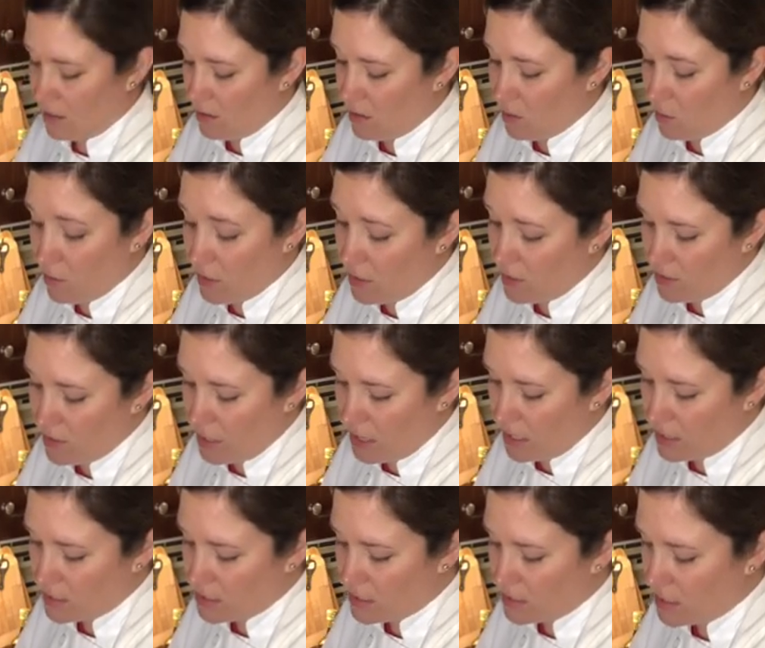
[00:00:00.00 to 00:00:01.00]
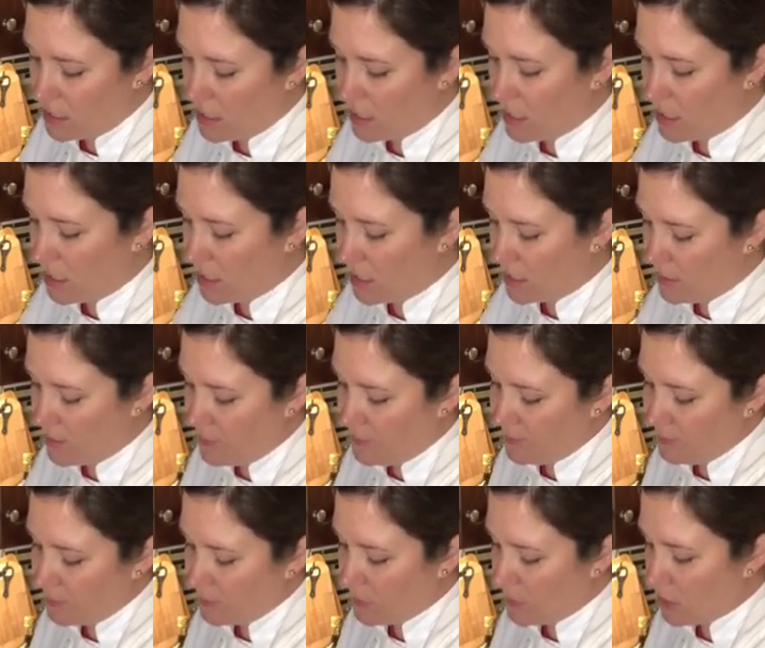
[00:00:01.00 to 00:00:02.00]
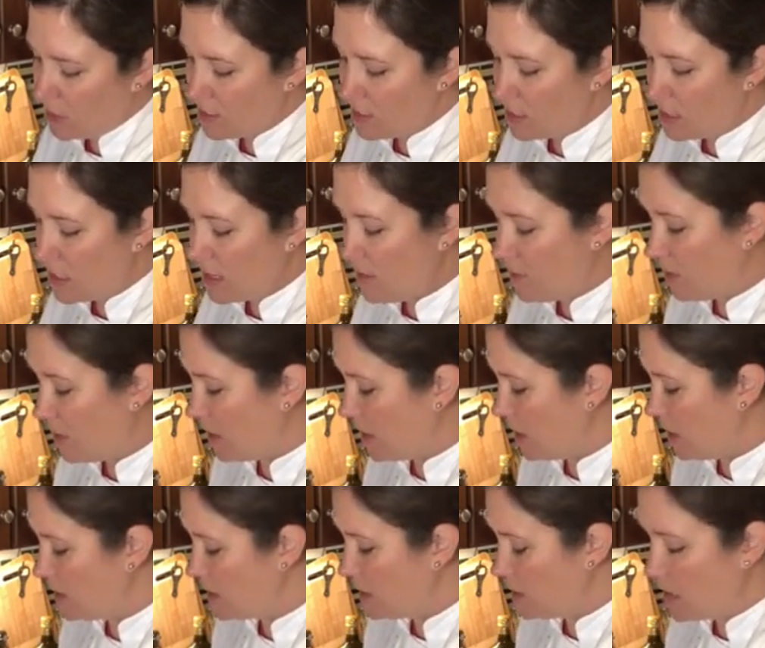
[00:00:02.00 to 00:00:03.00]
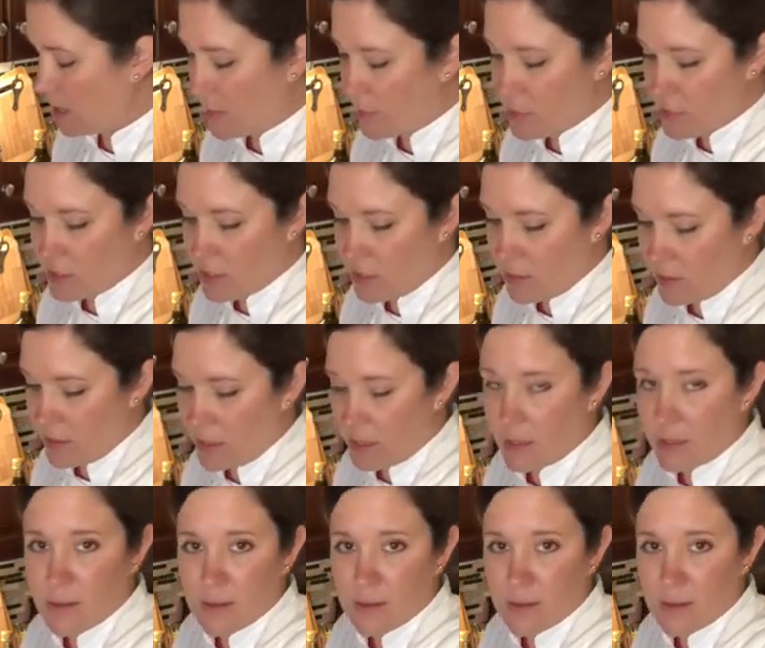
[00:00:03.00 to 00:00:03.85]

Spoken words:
or when you're not sick. Just leave it and stop stirring.